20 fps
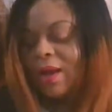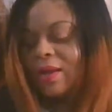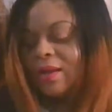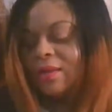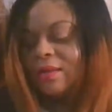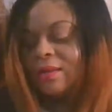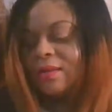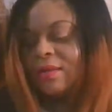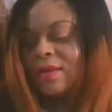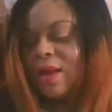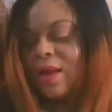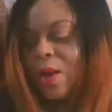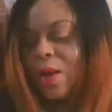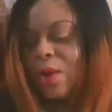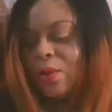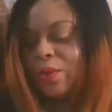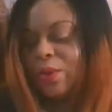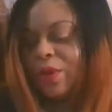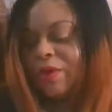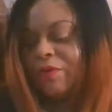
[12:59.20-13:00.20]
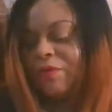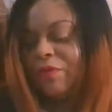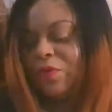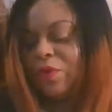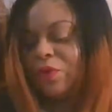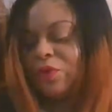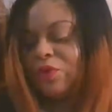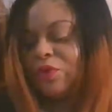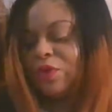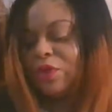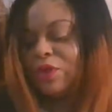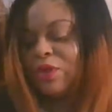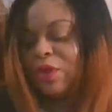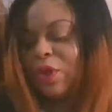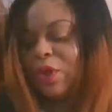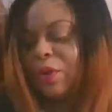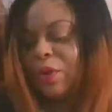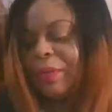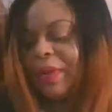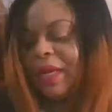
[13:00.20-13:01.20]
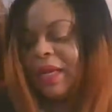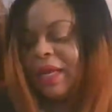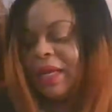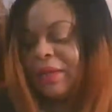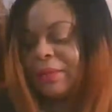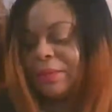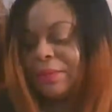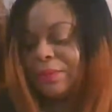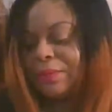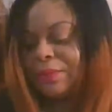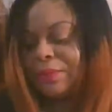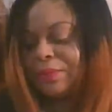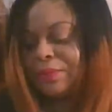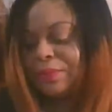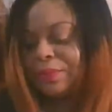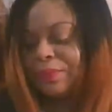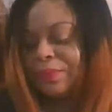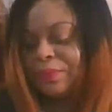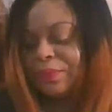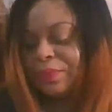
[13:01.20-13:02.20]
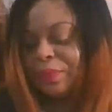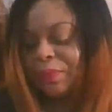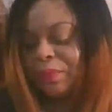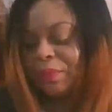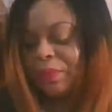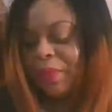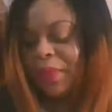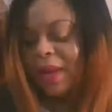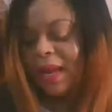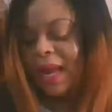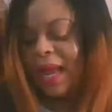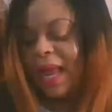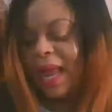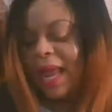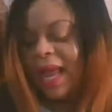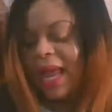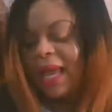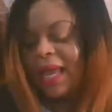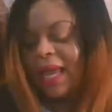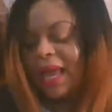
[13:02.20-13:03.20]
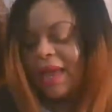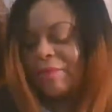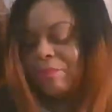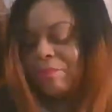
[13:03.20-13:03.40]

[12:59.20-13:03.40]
So if you're just coming in, give